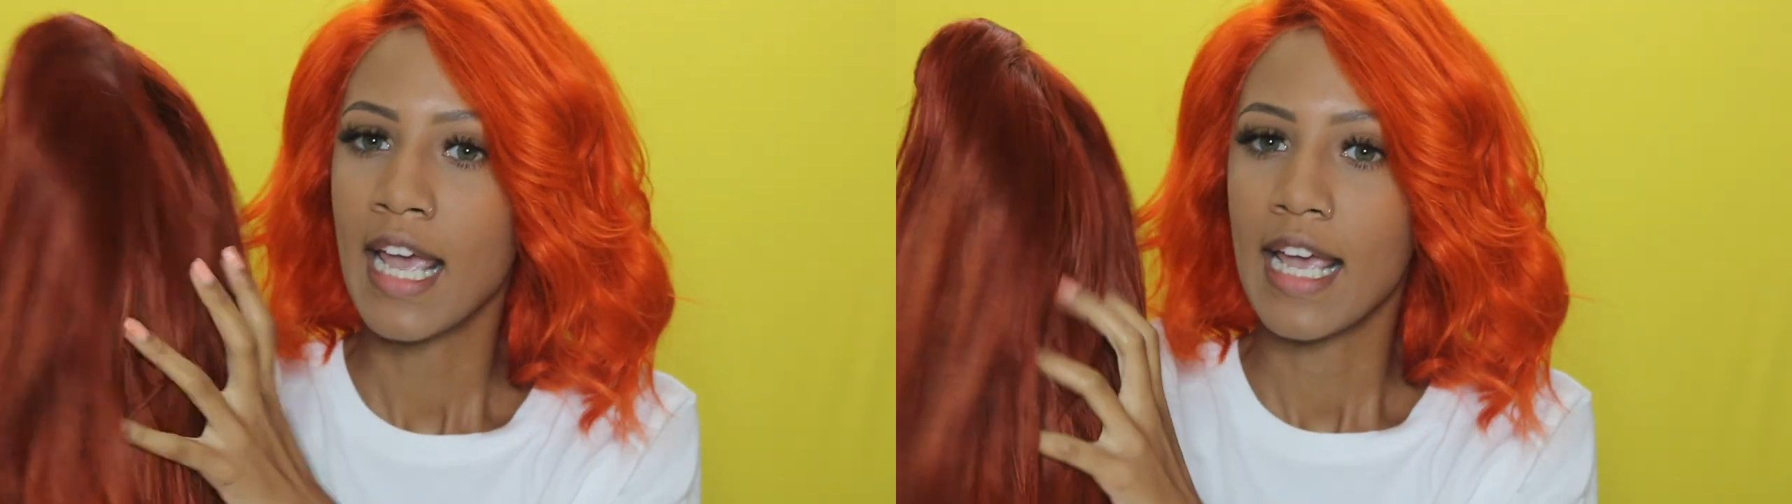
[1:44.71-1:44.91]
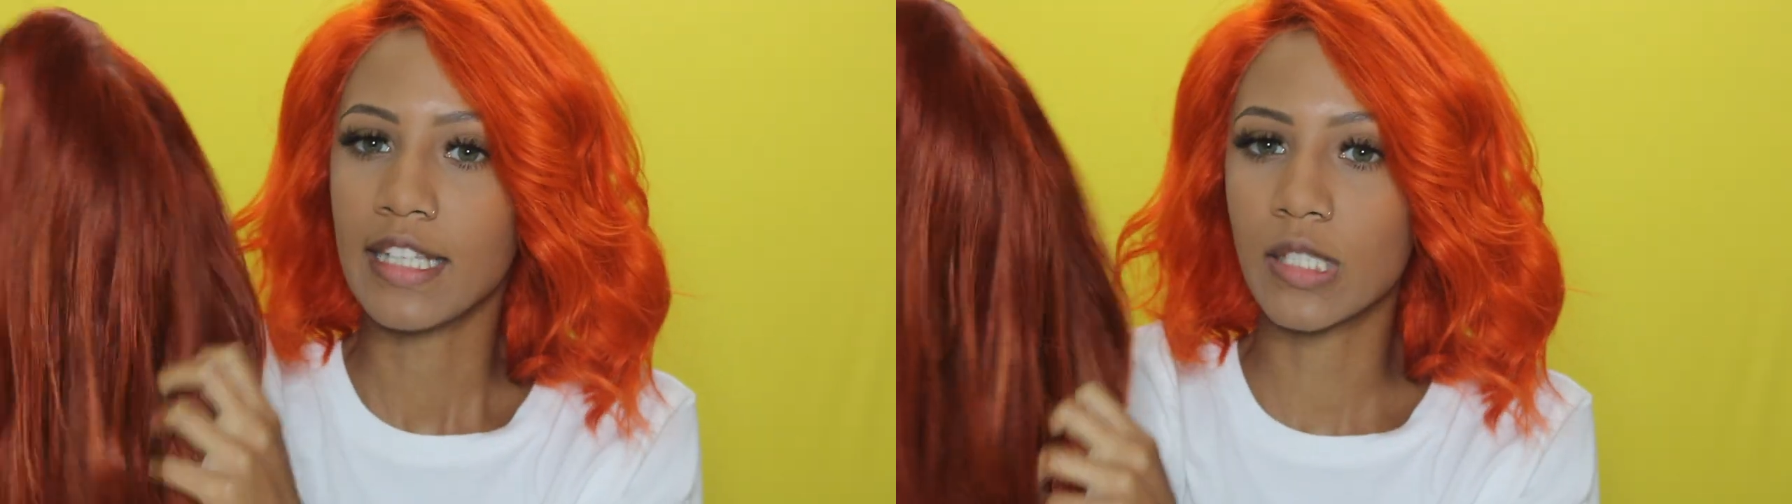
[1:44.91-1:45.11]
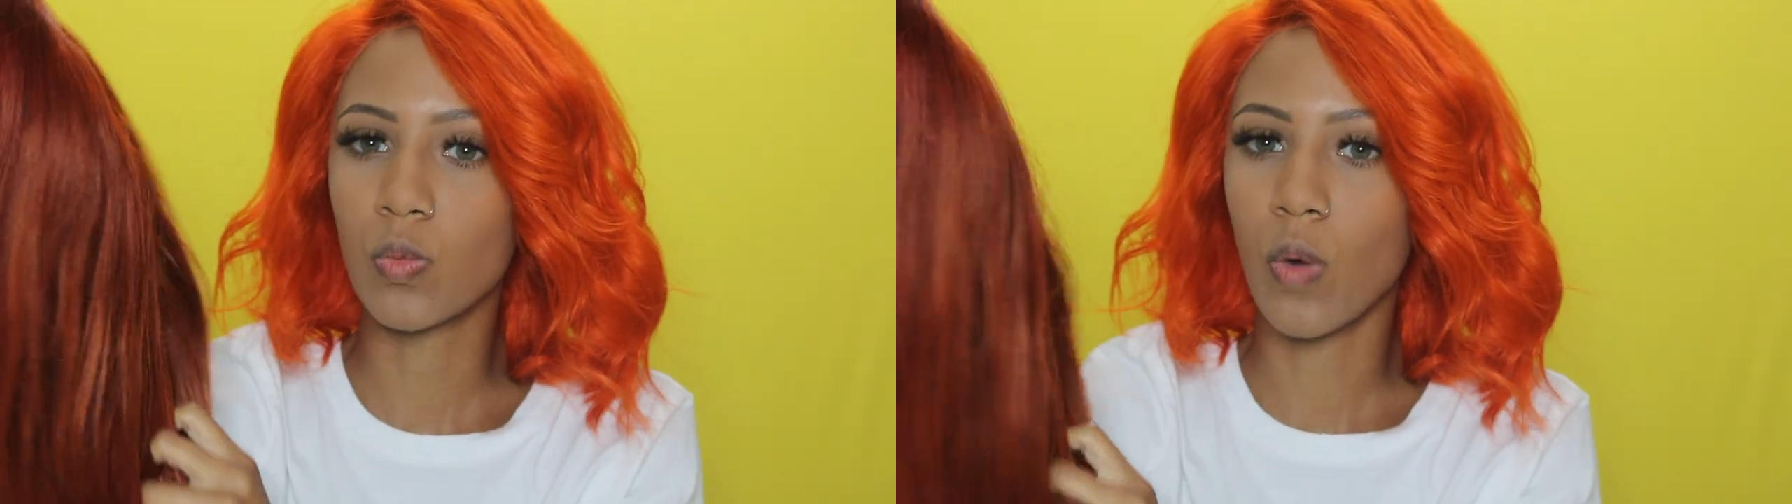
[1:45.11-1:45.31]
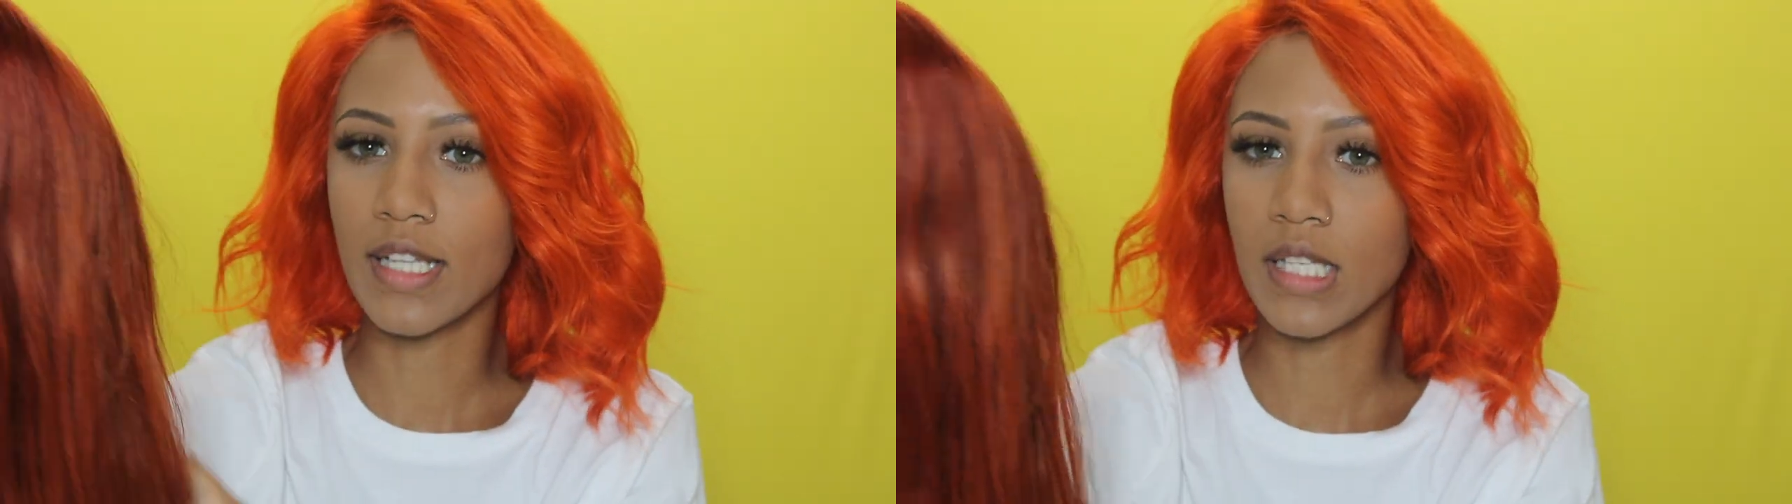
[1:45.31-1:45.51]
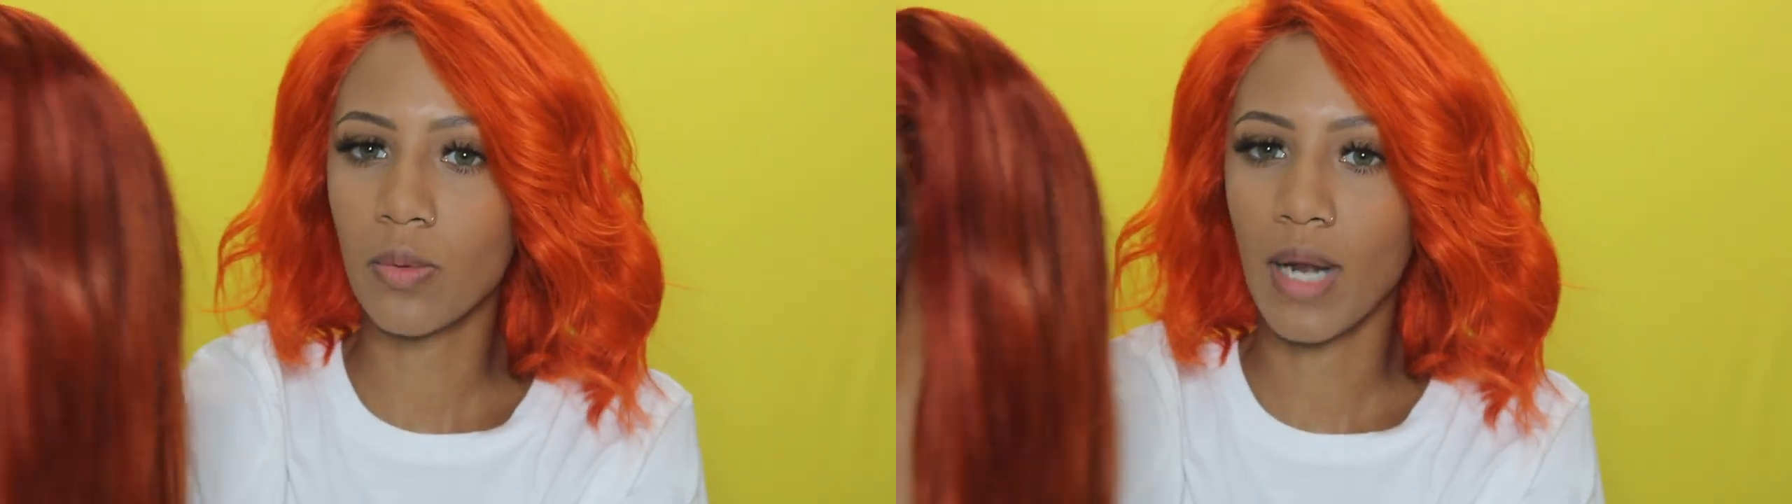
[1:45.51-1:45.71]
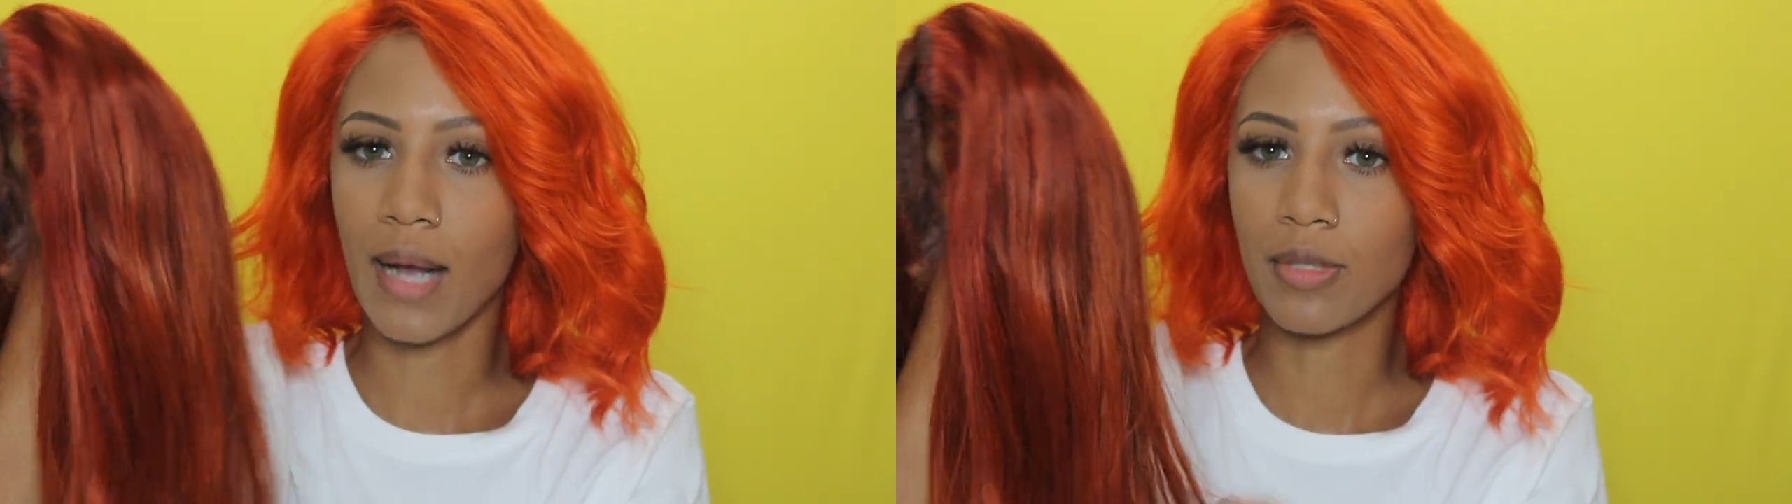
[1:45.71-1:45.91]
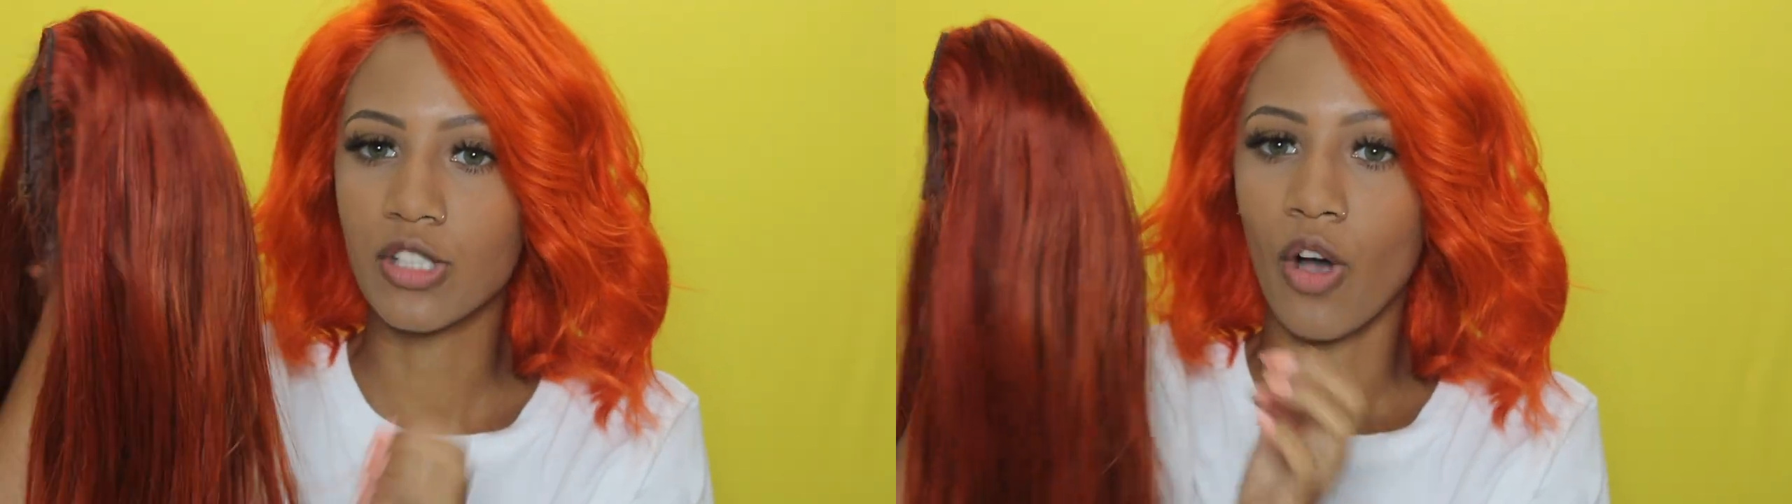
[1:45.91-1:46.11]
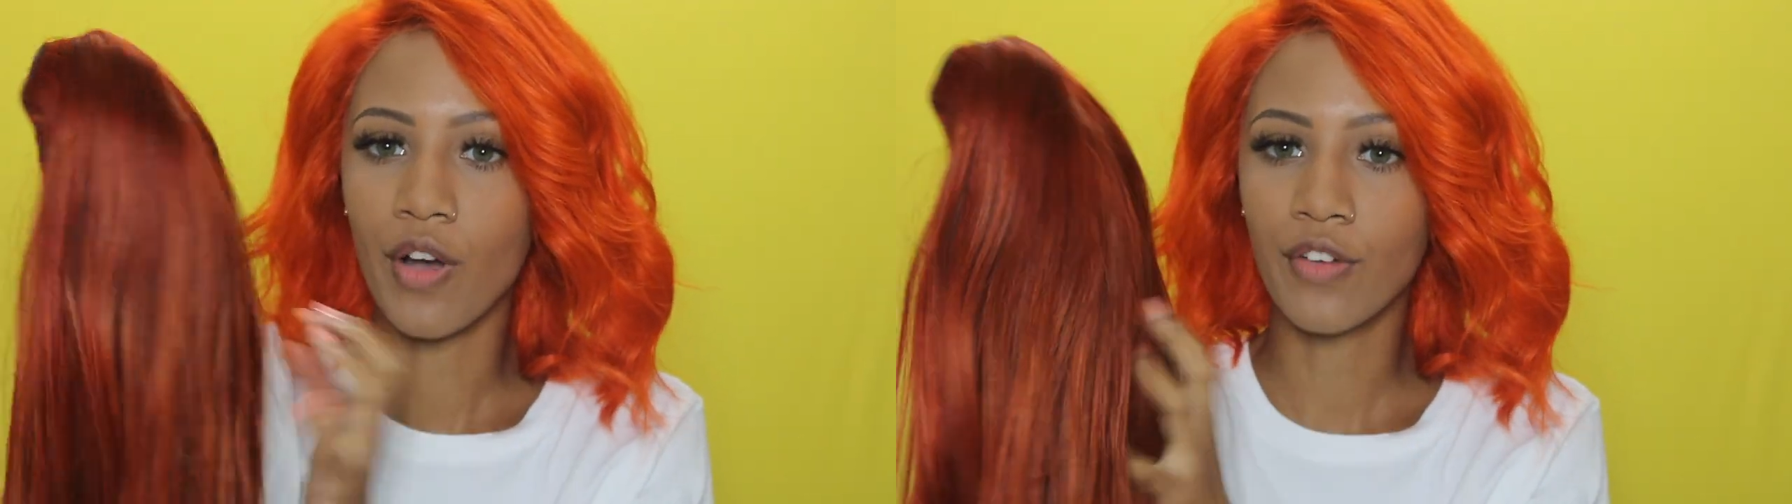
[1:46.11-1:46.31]
And this wasn't what I was
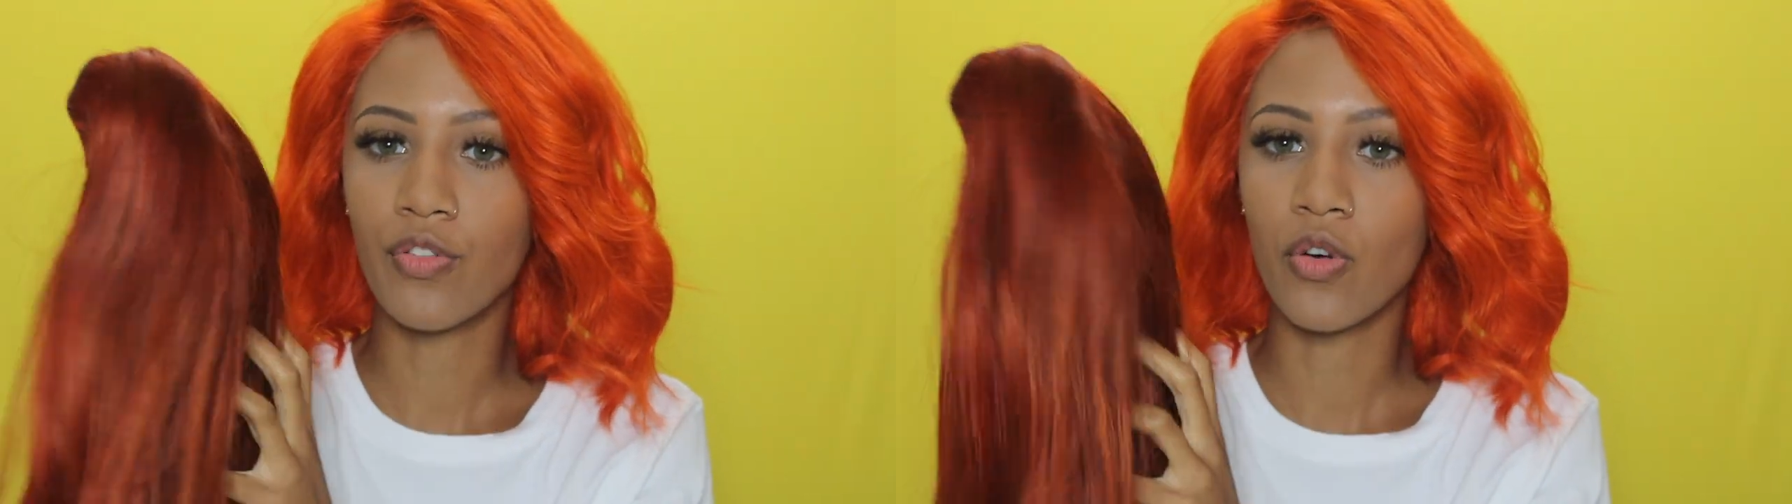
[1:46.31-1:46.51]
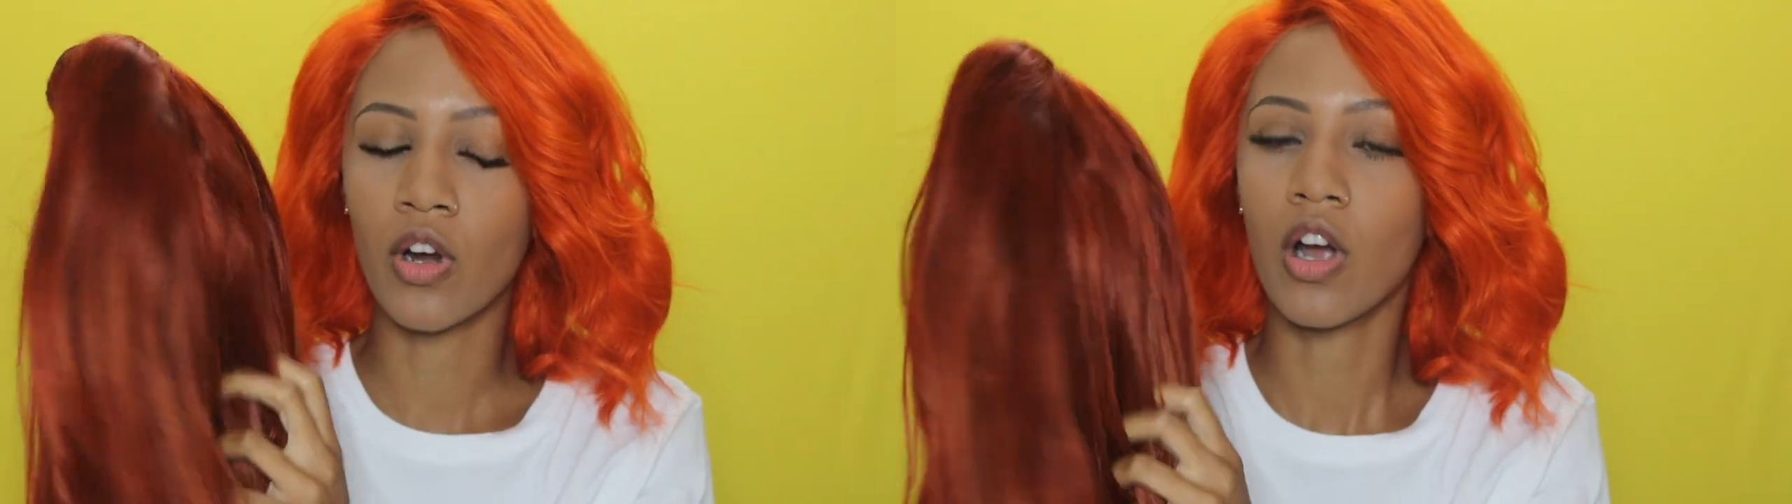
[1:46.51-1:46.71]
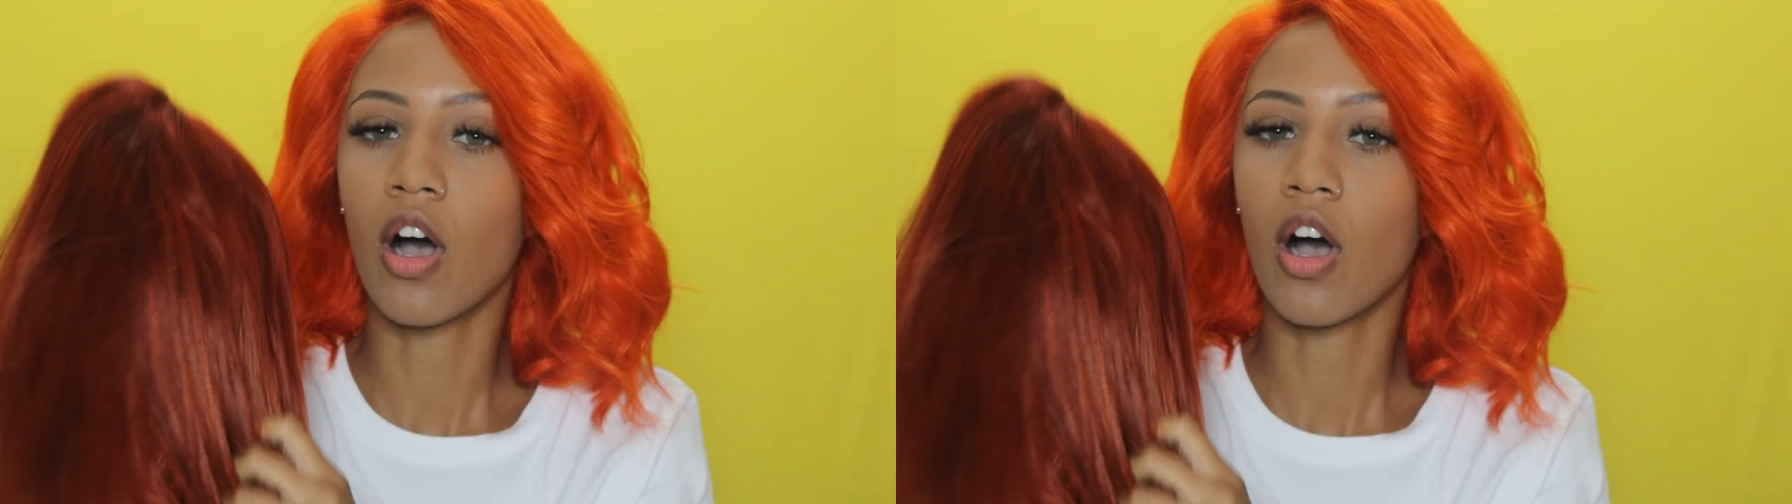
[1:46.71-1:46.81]
going for.